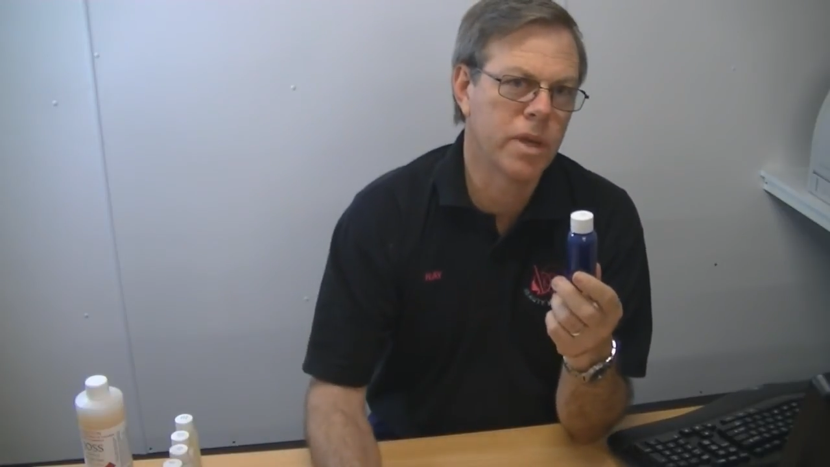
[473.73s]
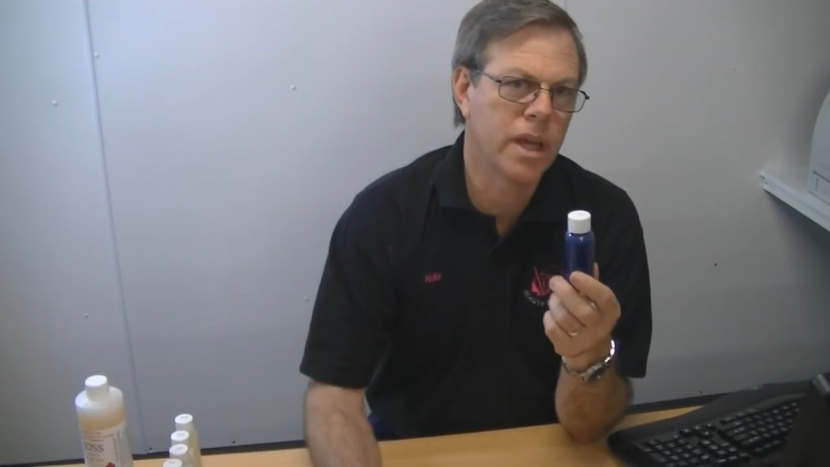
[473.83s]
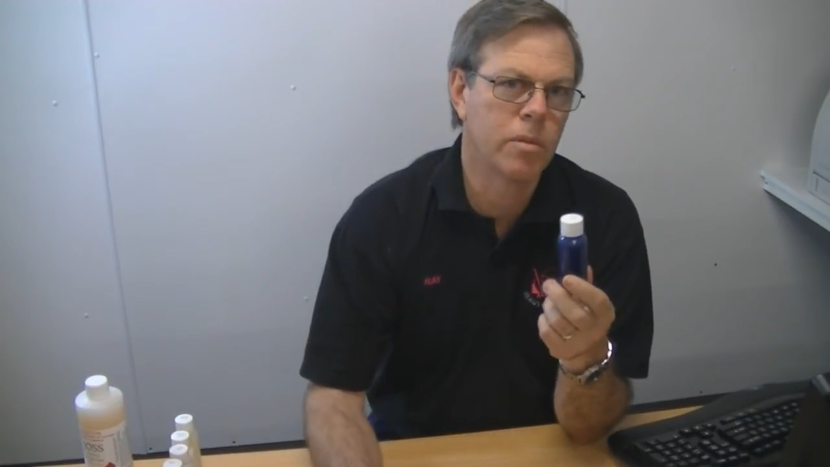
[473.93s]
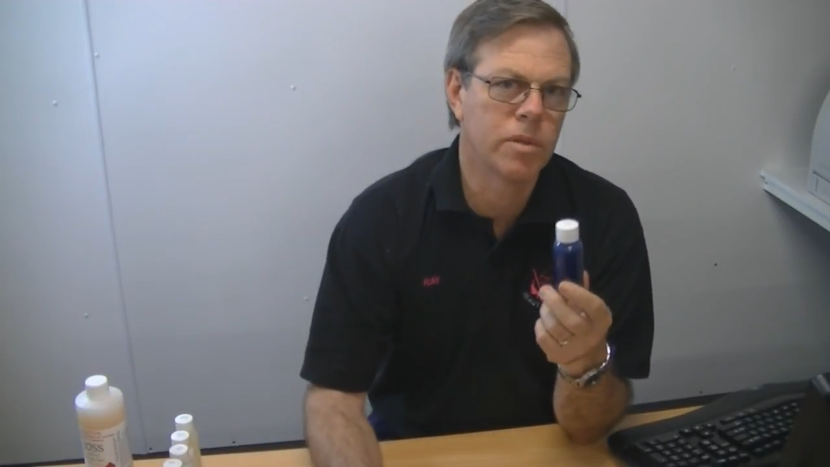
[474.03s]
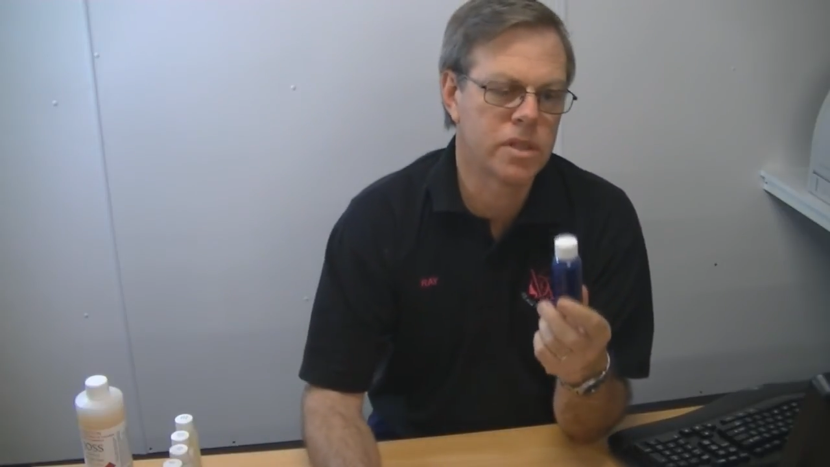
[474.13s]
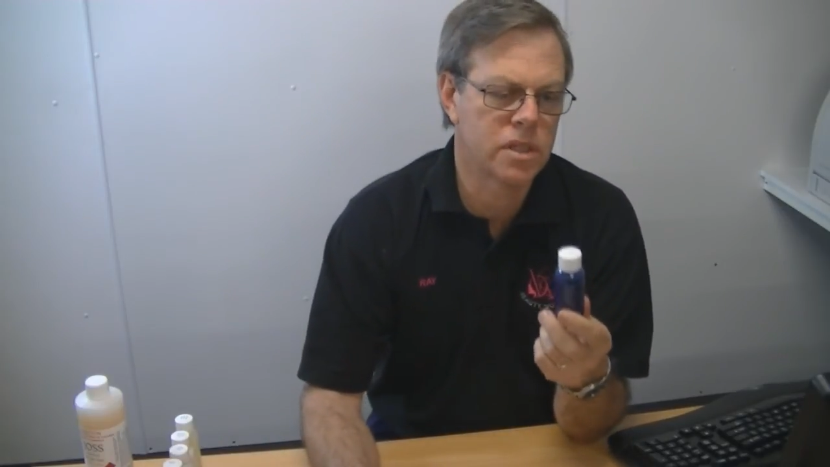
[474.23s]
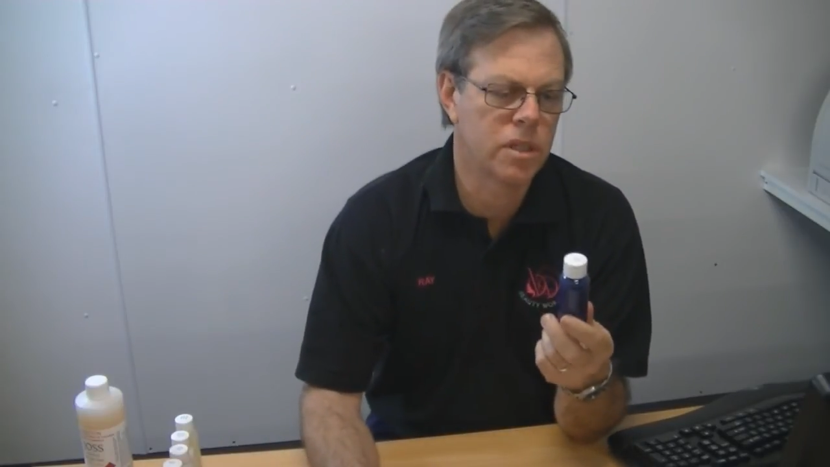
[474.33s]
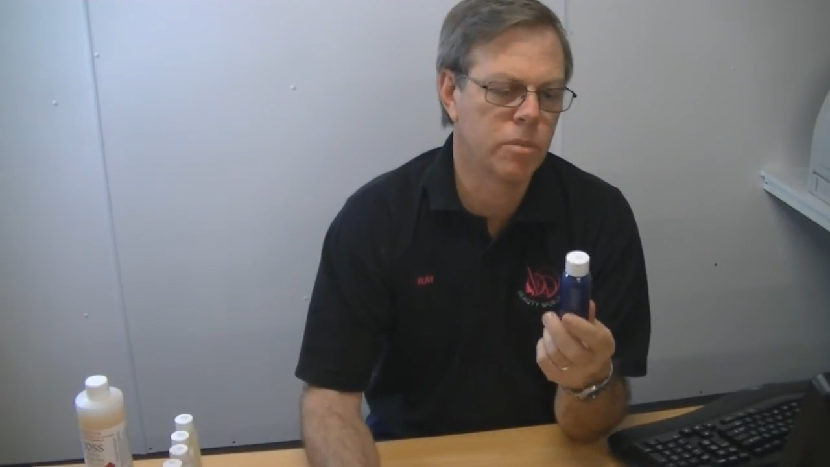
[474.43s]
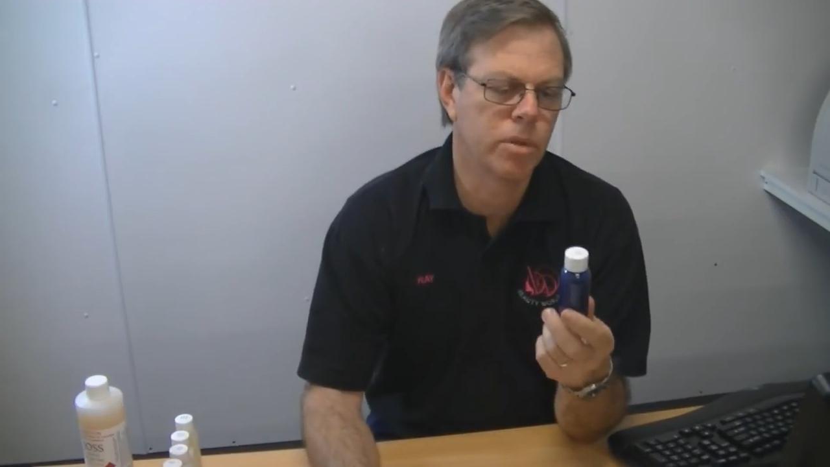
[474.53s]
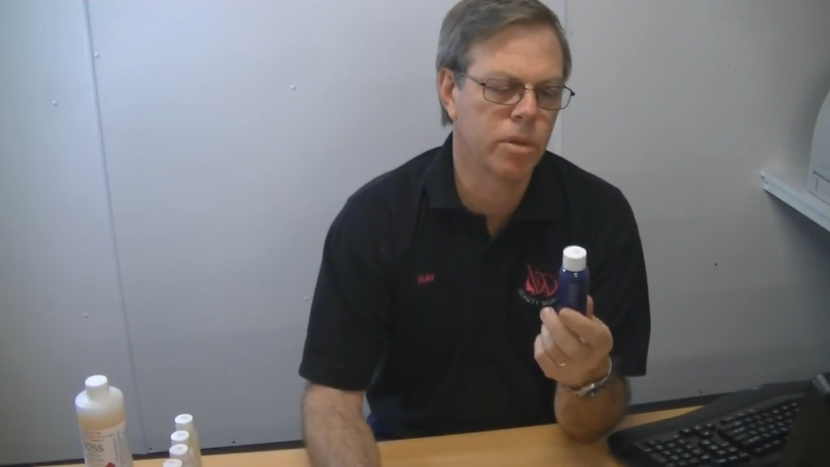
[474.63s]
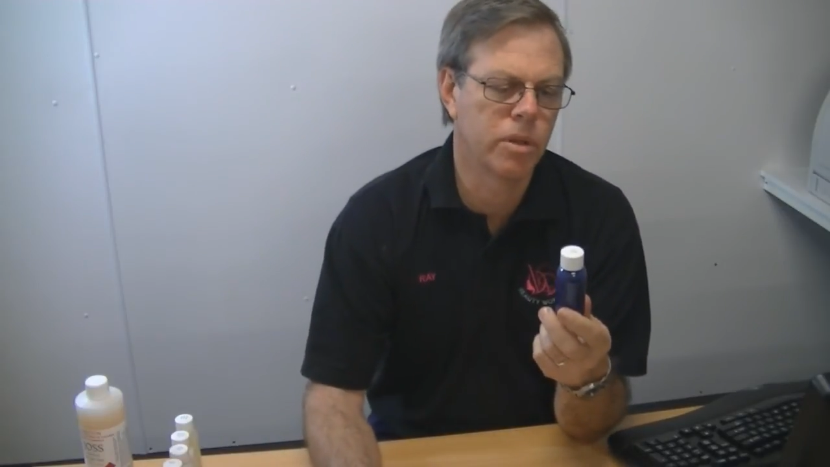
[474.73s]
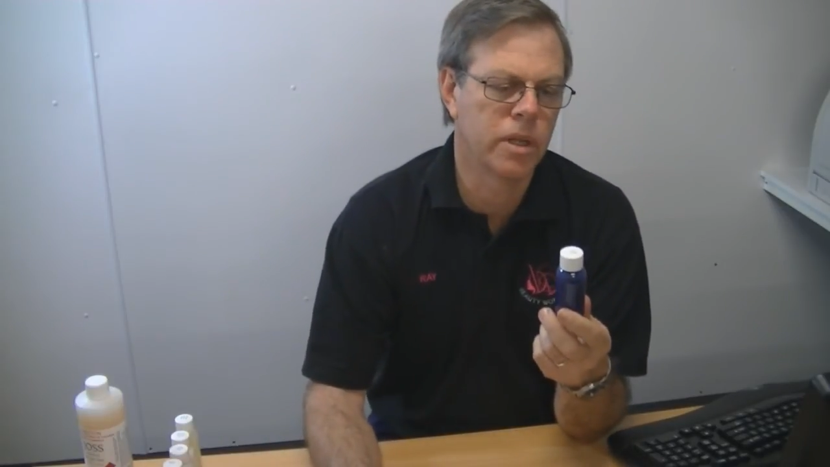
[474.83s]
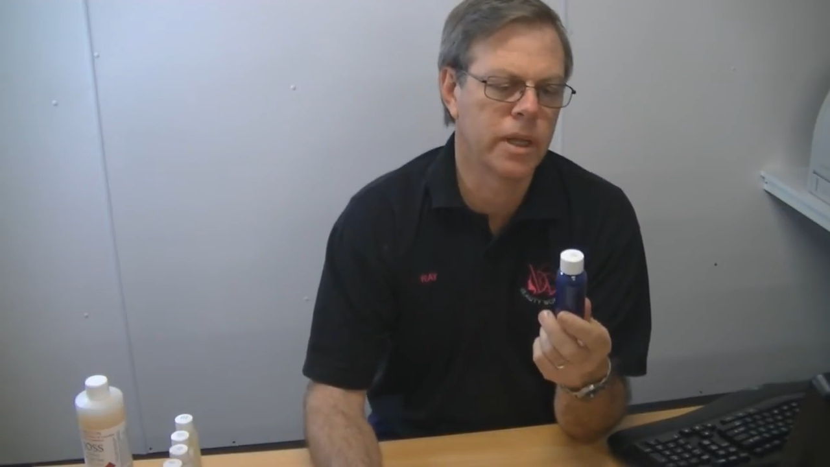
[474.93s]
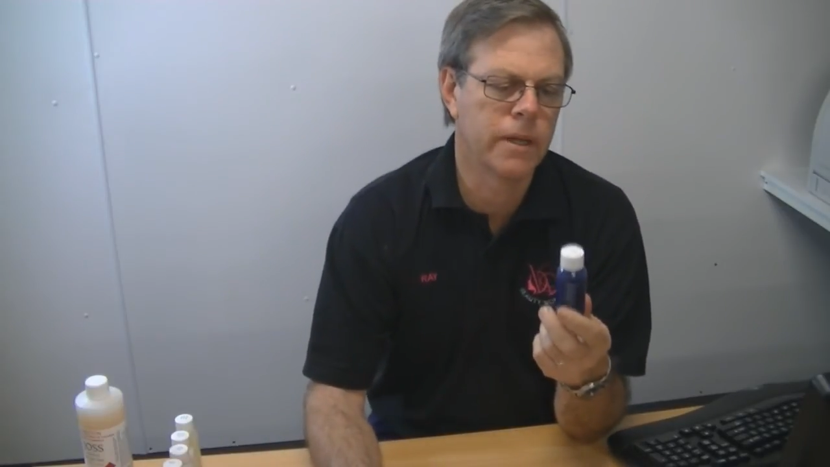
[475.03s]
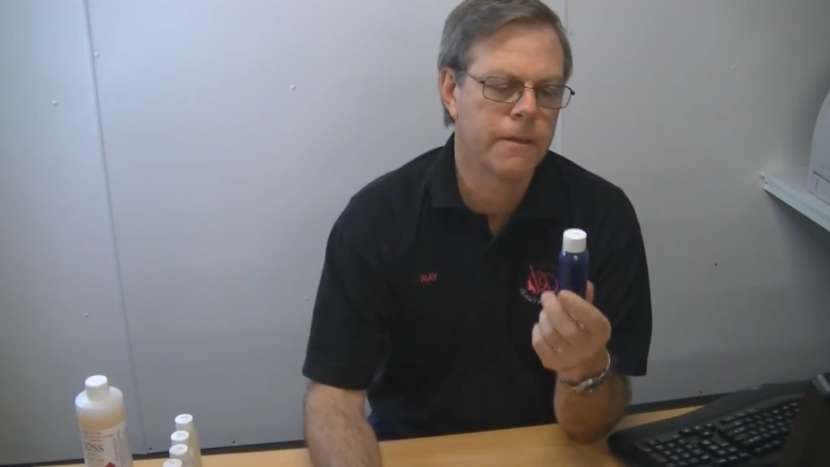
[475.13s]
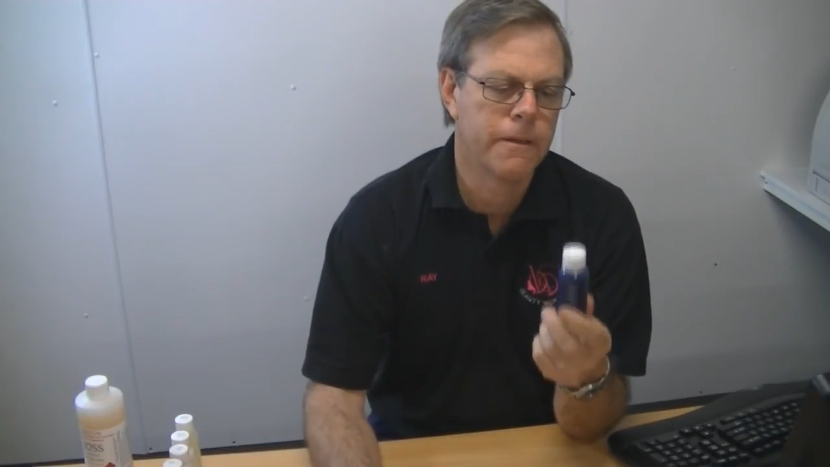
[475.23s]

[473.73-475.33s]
be able to see your blue glitter.